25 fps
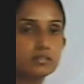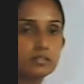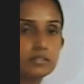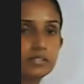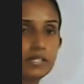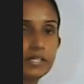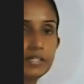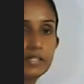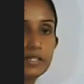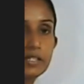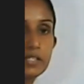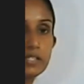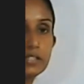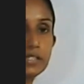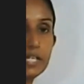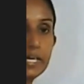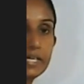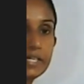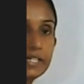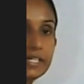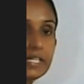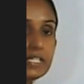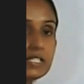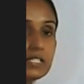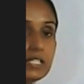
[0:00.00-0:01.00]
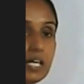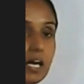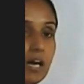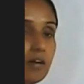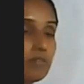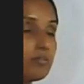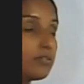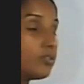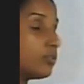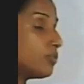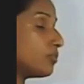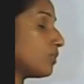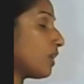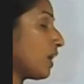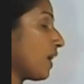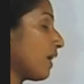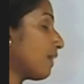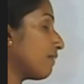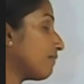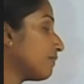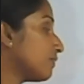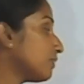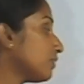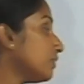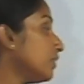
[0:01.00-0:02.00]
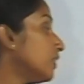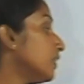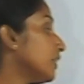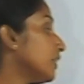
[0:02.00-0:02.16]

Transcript: Right? That is how you have to